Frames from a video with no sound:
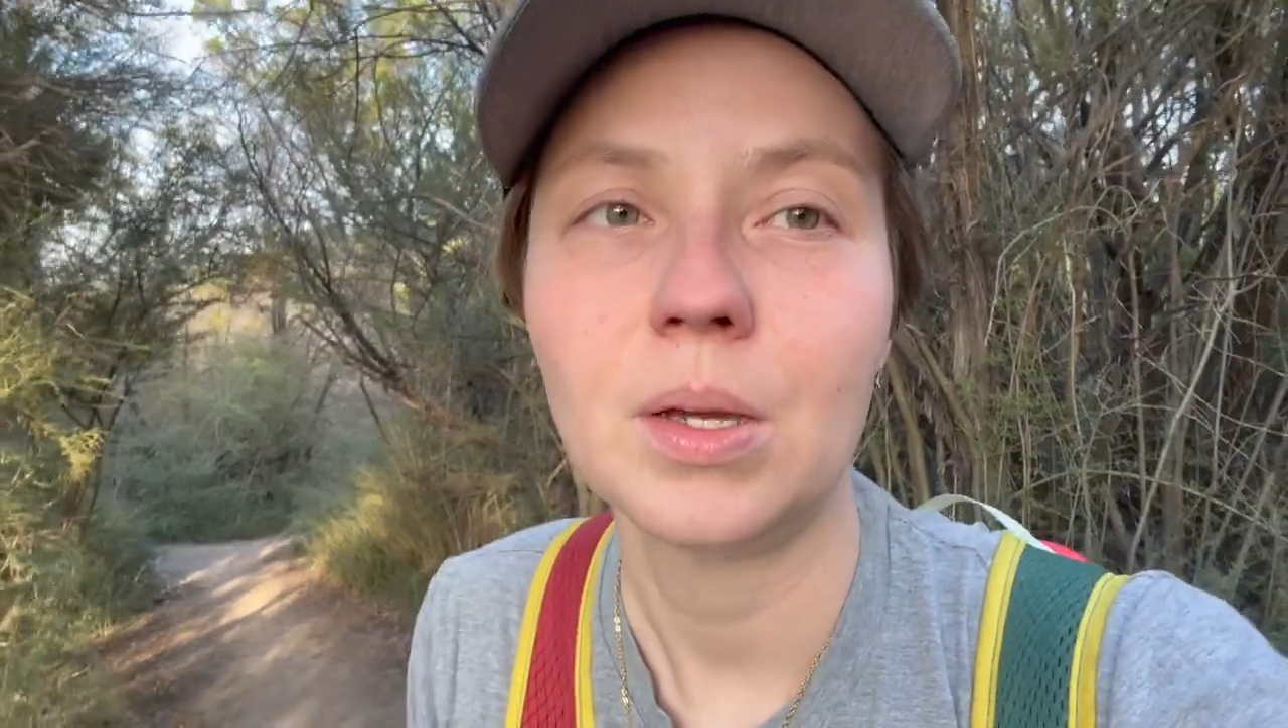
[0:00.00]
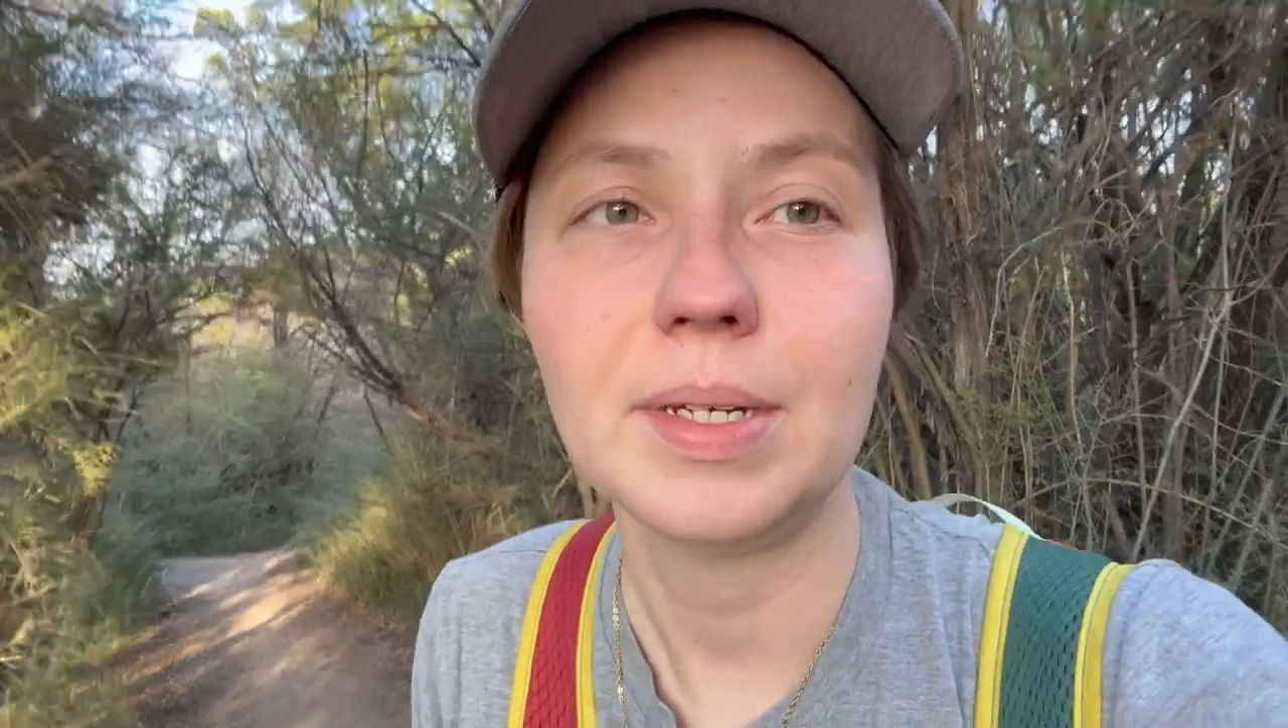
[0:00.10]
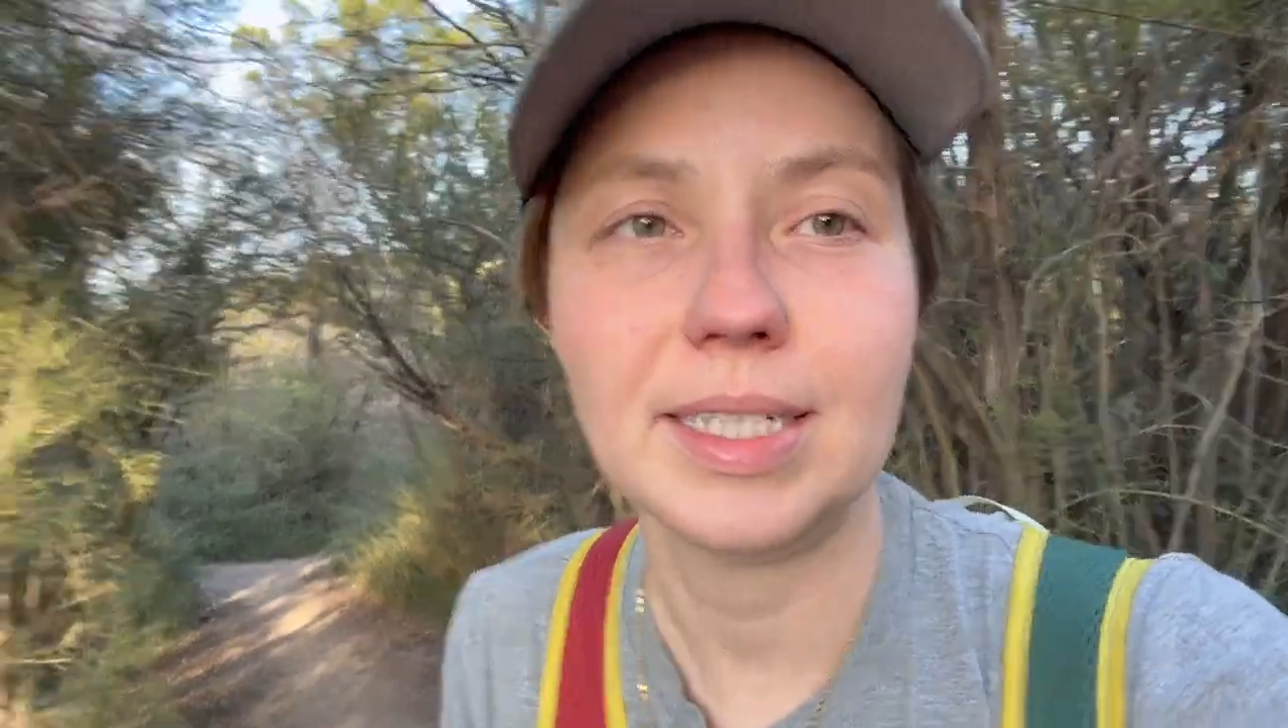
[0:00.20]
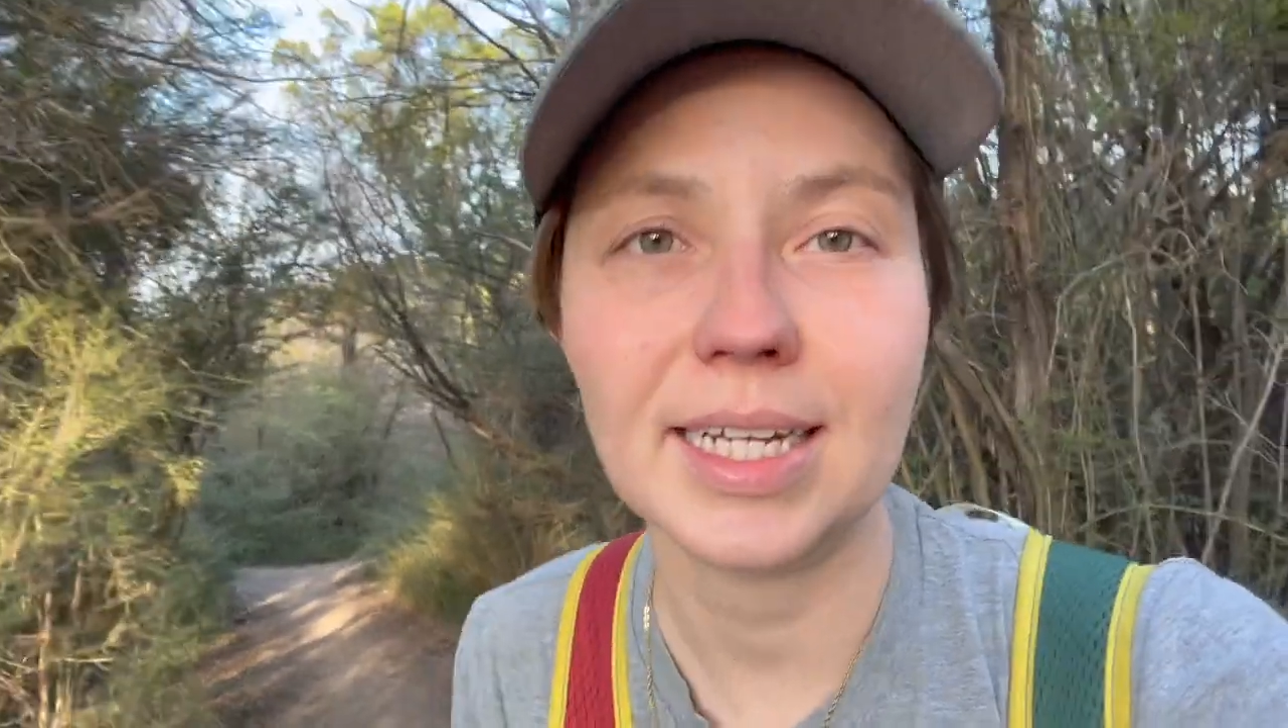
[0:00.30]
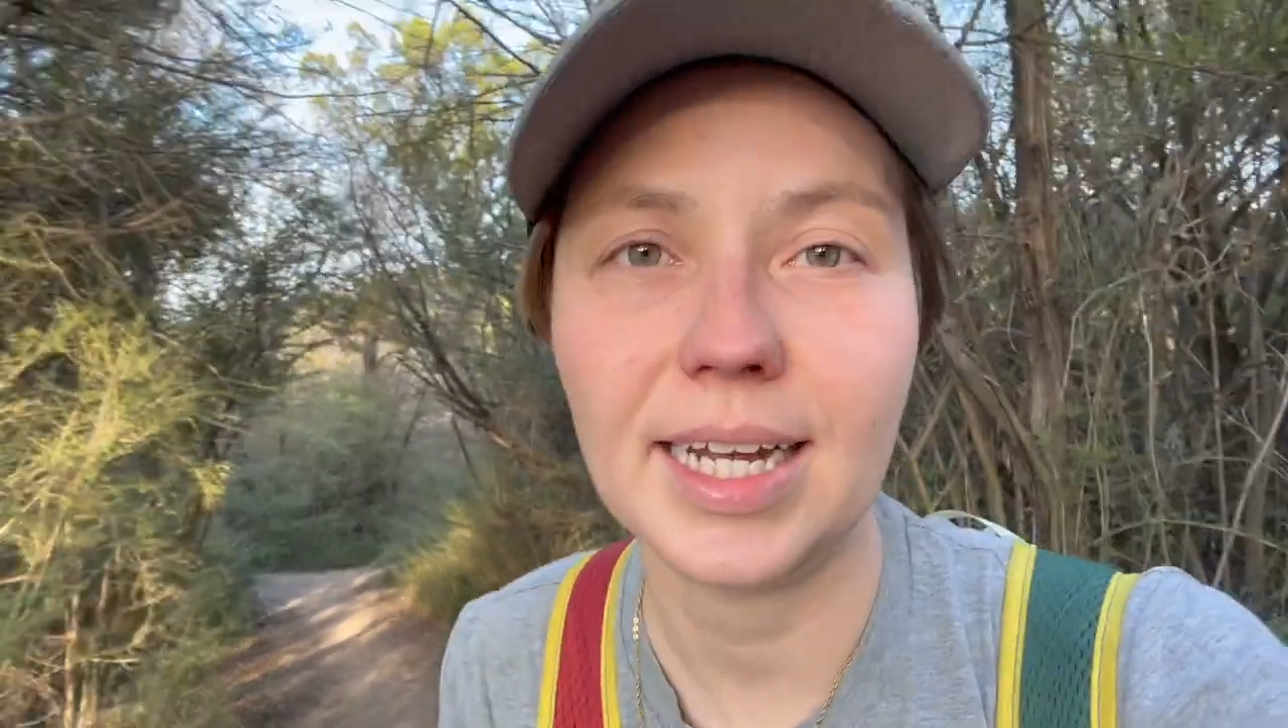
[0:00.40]

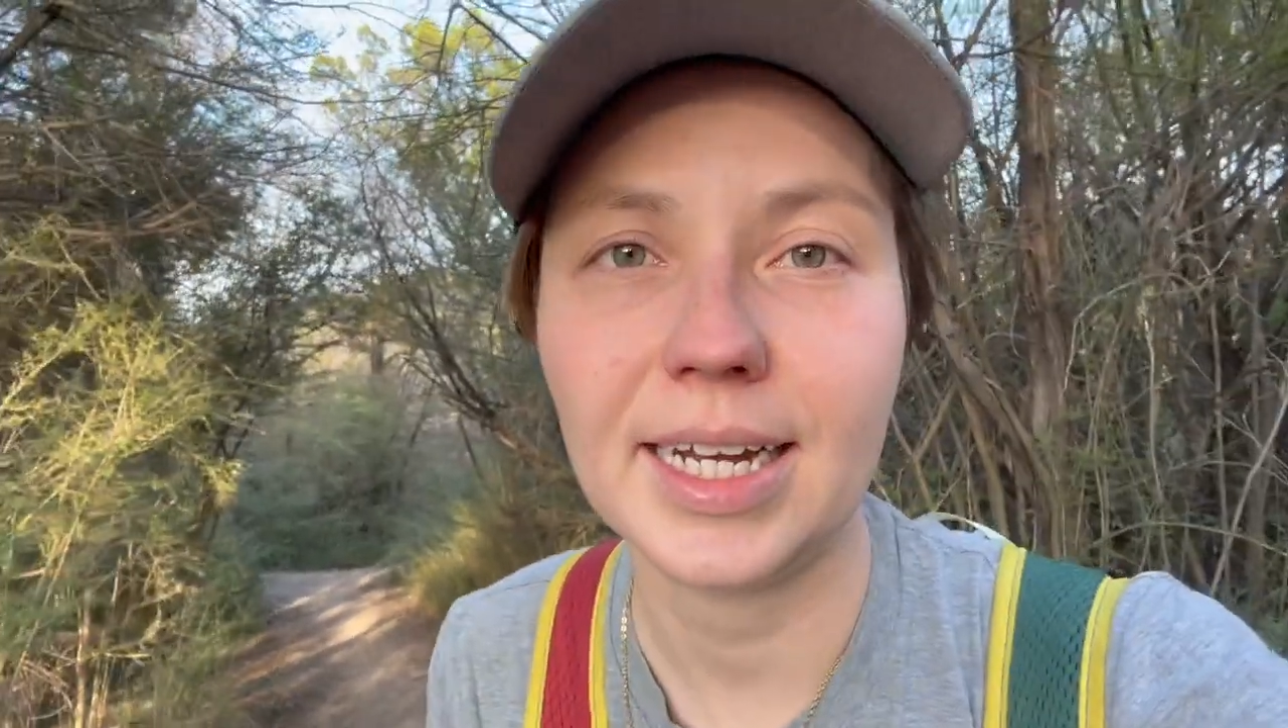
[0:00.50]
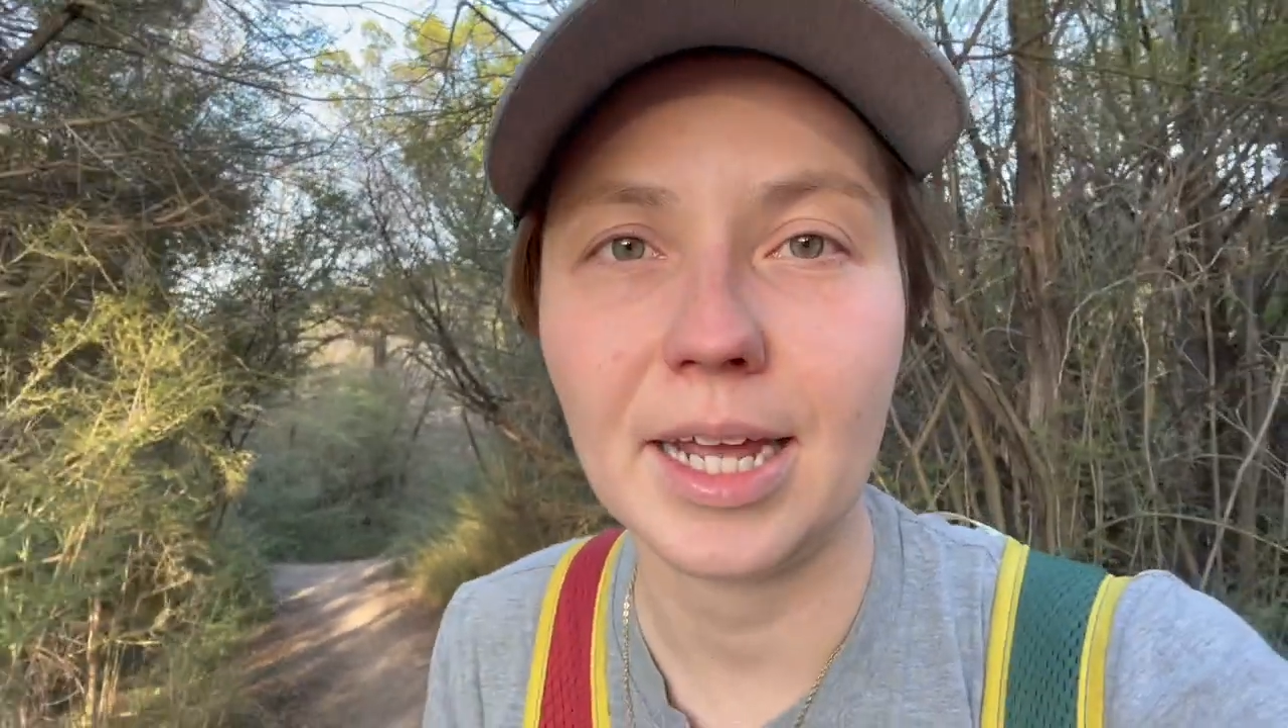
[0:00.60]
We did